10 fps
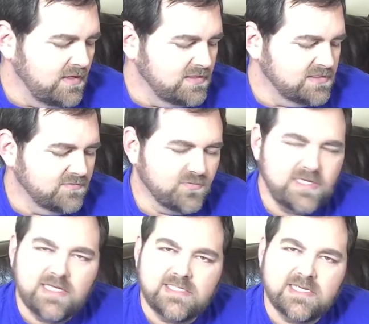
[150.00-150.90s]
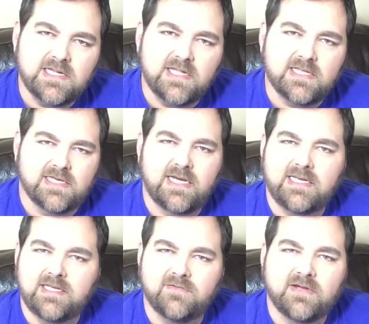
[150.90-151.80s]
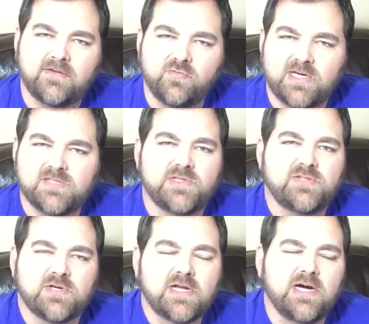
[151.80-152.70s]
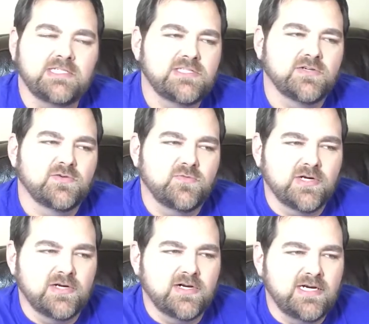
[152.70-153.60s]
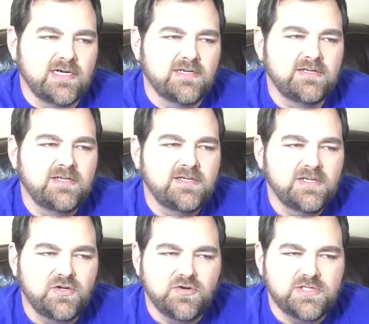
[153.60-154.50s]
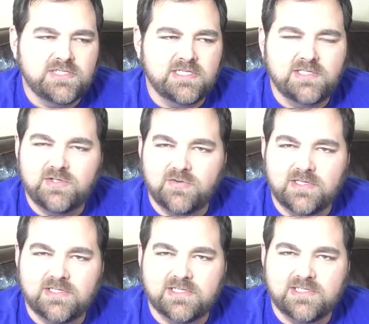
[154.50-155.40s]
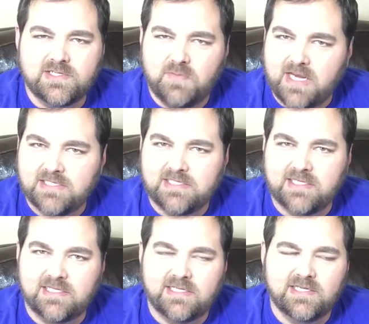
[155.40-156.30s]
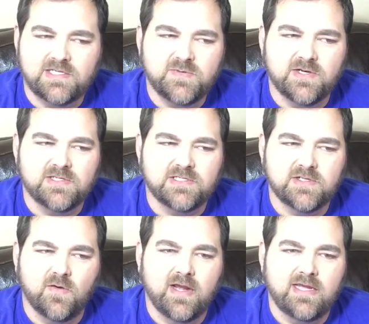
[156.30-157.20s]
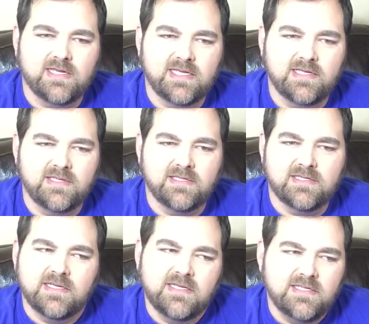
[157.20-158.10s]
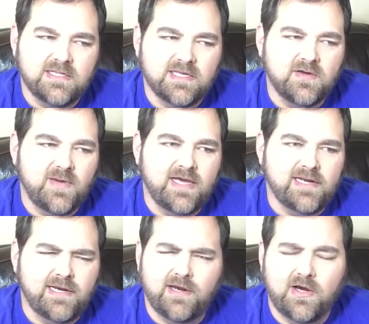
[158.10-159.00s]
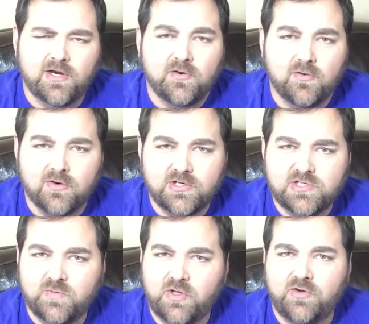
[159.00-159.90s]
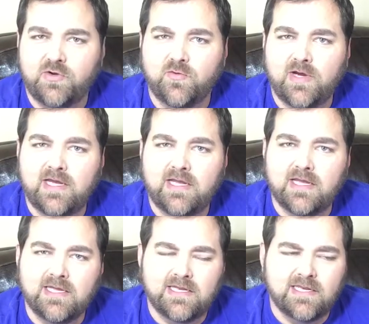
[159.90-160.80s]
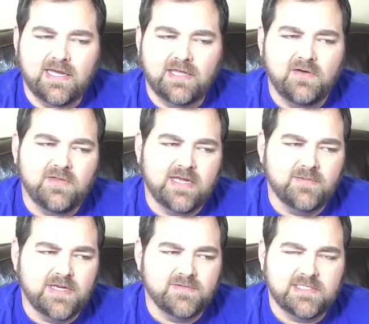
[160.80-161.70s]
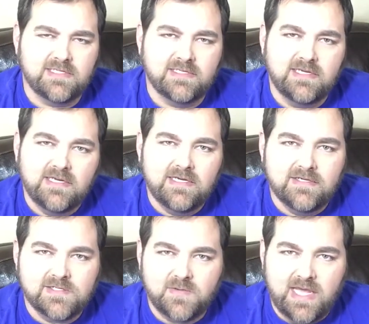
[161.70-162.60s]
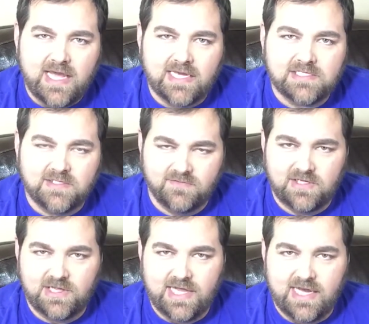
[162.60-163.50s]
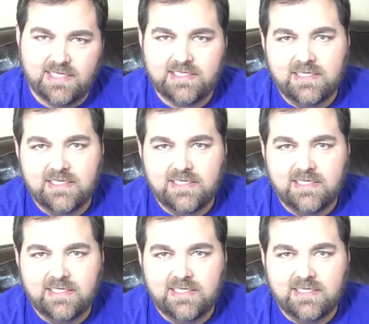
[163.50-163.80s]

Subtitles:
So for me, that's kind of like the idea of, everybody's been to a concert where you're just into it, and it's just amazing, and the experience is great, and they come out in an encore and just blow you away. And I love that. I mean, I've seen so many acts that have done that.